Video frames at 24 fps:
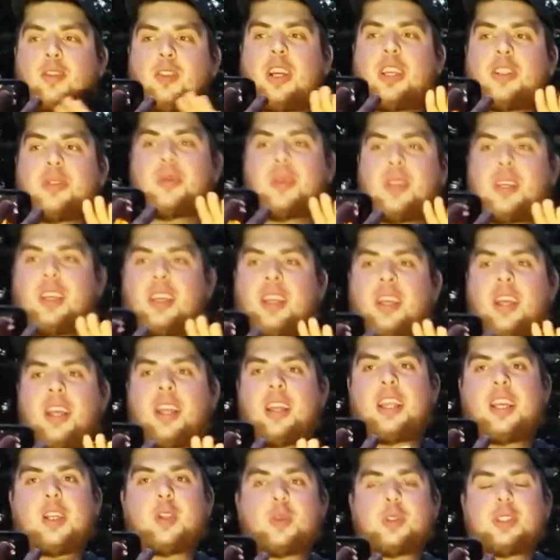Trust me,
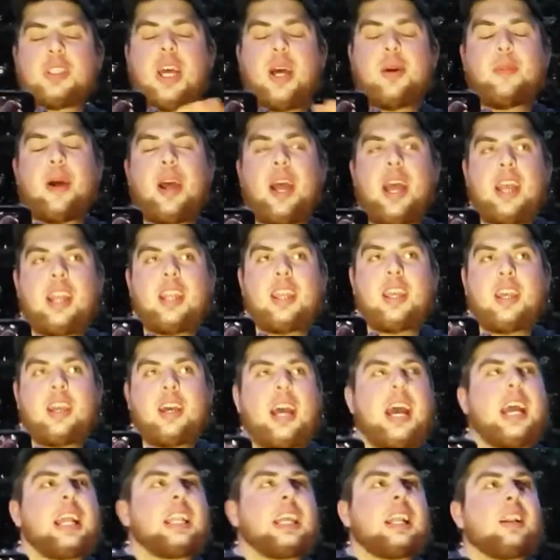this was not my
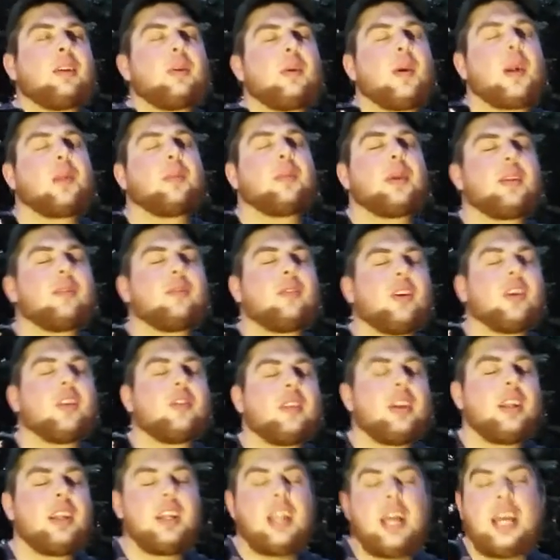idea. I didn't want to be
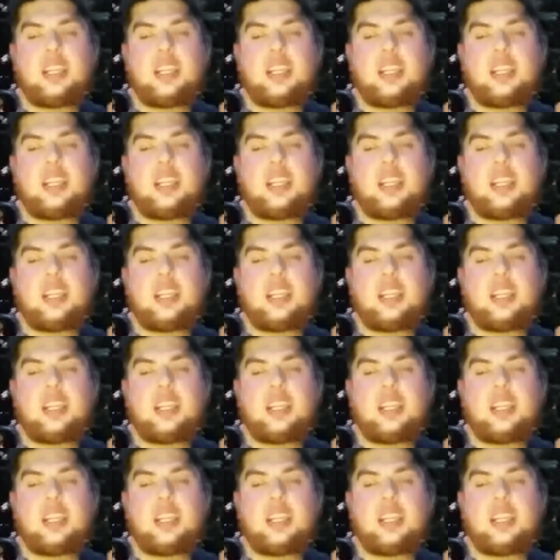involved in it.